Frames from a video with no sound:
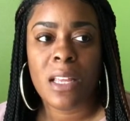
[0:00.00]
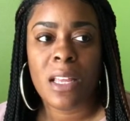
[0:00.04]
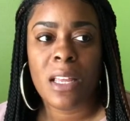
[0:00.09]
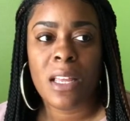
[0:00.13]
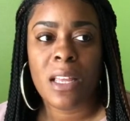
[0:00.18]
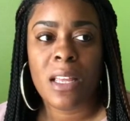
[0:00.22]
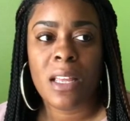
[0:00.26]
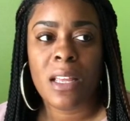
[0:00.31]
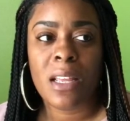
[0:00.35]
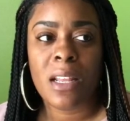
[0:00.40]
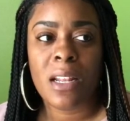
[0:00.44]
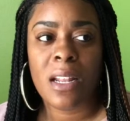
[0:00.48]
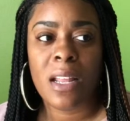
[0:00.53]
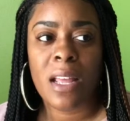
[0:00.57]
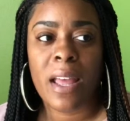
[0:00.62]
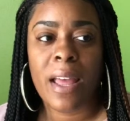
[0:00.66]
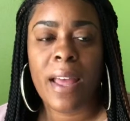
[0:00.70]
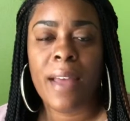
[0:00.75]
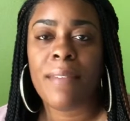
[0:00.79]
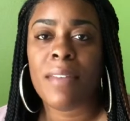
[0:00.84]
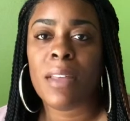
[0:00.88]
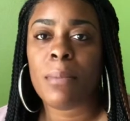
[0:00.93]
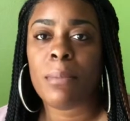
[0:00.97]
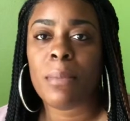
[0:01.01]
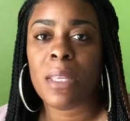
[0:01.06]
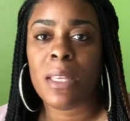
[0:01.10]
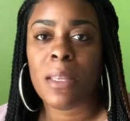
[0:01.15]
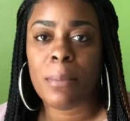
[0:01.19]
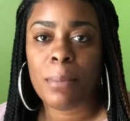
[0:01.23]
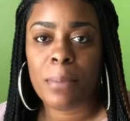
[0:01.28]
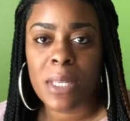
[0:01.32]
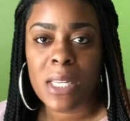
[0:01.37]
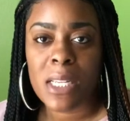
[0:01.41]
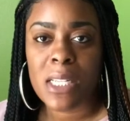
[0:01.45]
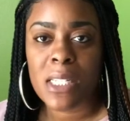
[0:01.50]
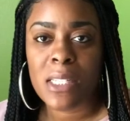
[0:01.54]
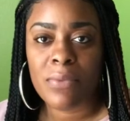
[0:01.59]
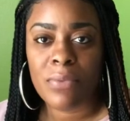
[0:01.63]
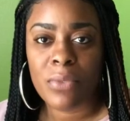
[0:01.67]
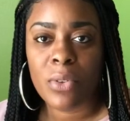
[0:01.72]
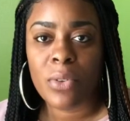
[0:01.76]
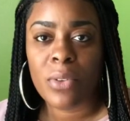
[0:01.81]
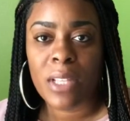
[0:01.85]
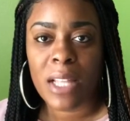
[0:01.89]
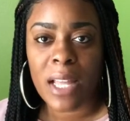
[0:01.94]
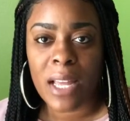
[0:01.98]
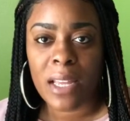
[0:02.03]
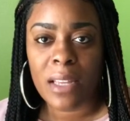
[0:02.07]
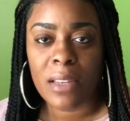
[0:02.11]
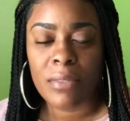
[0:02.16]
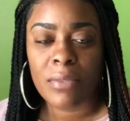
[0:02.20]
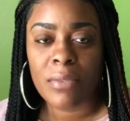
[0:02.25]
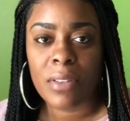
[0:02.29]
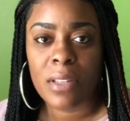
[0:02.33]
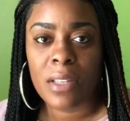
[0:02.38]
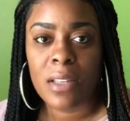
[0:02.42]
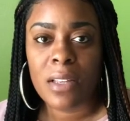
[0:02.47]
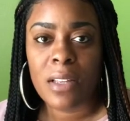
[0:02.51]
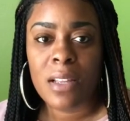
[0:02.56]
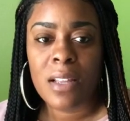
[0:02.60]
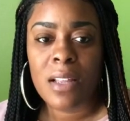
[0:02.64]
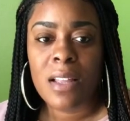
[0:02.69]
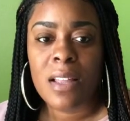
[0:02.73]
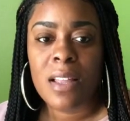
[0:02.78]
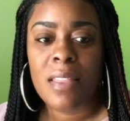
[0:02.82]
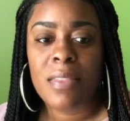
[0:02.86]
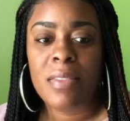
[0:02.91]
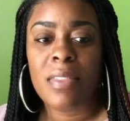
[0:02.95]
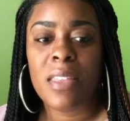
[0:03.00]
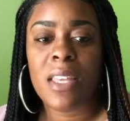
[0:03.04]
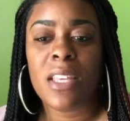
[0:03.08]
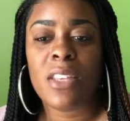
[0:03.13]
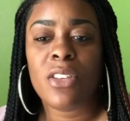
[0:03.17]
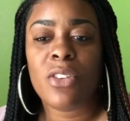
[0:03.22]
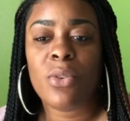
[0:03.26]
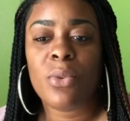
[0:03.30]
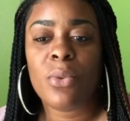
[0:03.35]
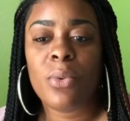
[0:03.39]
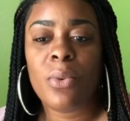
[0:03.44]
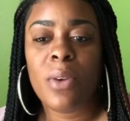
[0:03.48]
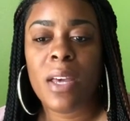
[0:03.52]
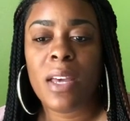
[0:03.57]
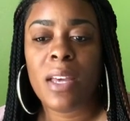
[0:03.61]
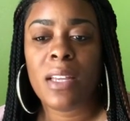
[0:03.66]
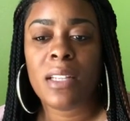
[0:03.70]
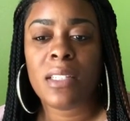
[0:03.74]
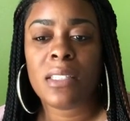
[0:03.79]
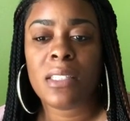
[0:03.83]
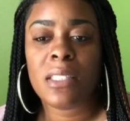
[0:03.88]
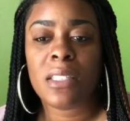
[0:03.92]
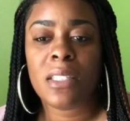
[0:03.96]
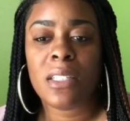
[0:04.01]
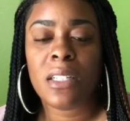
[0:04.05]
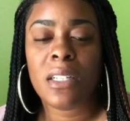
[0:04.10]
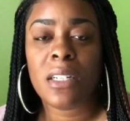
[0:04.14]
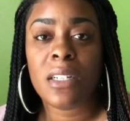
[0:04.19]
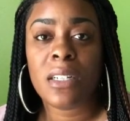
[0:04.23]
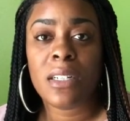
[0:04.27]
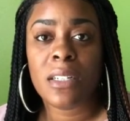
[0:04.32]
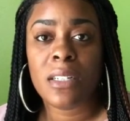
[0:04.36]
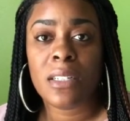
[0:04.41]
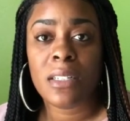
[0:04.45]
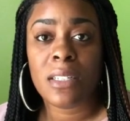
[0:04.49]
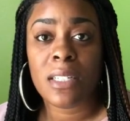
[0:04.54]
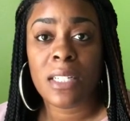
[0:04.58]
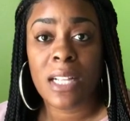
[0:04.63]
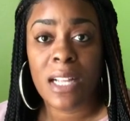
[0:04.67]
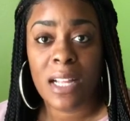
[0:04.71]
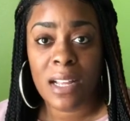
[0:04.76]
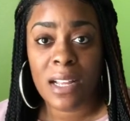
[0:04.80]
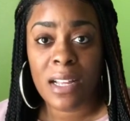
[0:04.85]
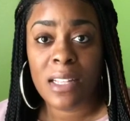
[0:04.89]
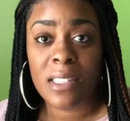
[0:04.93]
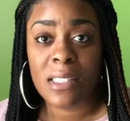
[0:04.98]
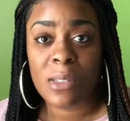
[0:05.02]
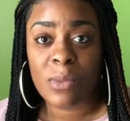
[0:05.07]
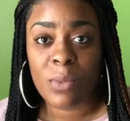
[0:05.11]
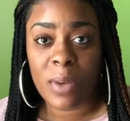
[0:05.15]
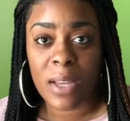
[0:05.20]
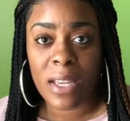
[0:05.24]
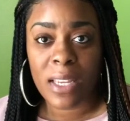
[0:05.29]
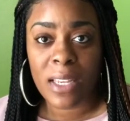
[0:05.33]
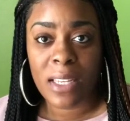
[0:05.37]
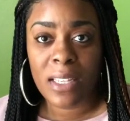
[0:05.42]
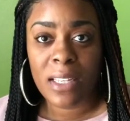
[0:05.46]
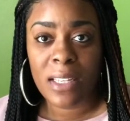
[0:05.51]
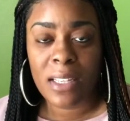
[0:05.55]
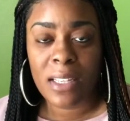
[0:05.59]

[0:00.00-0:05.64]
and have it be a peaceful life, that you had to learn God's way.